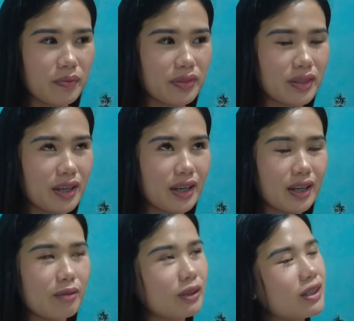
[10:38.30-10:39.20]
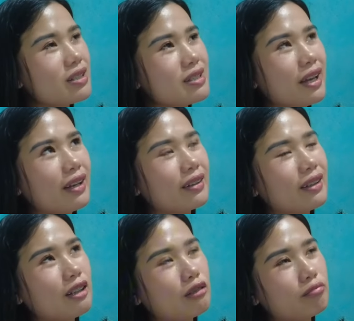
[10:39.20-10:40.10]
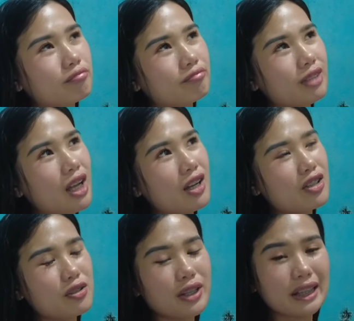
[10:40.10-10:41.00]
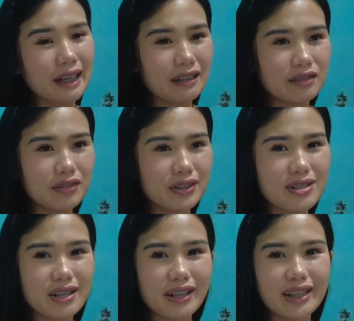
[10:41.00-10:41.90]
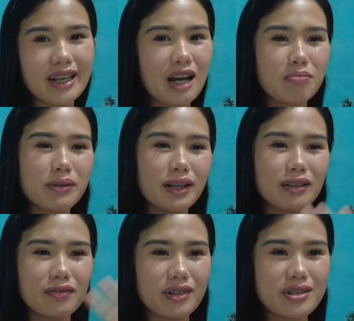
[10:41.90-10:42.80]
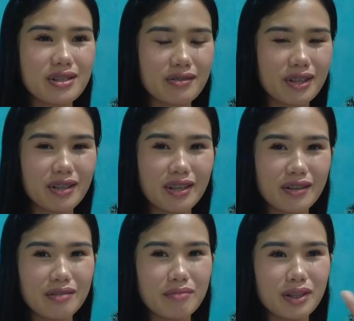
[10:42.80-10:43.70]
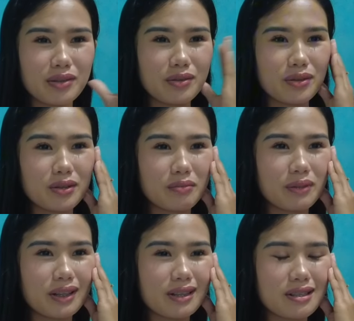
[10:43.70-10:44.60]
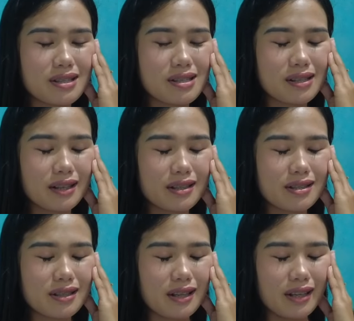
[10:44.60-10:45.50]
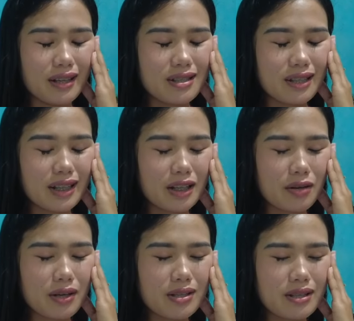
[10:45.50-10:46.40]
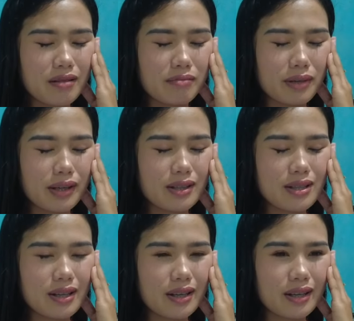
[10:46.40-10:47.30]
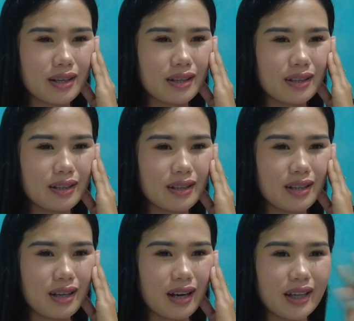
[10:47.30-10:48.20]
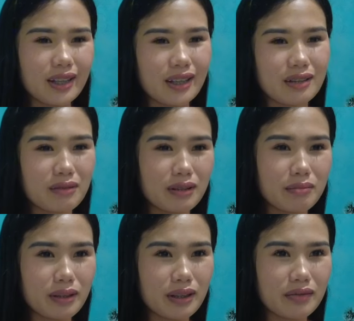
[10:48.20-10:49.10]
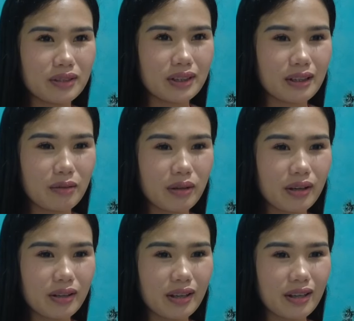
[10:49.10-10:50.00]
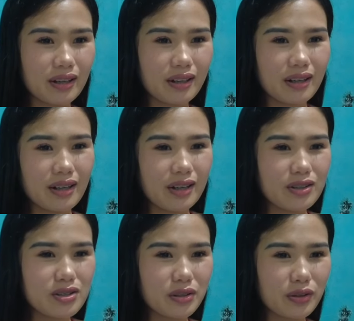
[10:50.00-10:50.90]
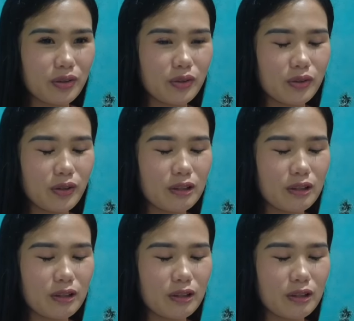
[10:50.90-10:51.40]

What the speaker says: the during the anniversary. And happy anniversary here in my YouTube. It's like crazy amazing, and I can't really believe that we are here. So